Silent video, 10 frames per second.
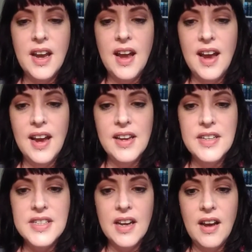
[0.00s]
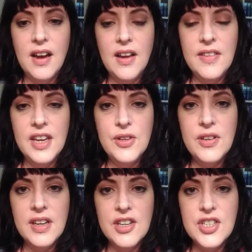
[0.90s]
And then
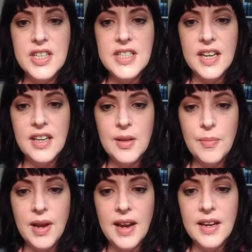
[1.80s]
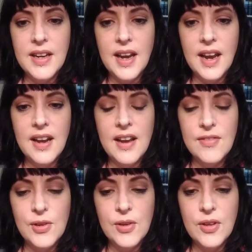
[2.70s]
you can actually take them back and
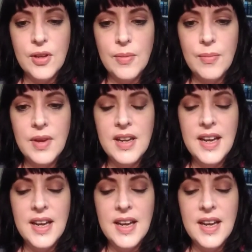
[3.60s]
have a look at them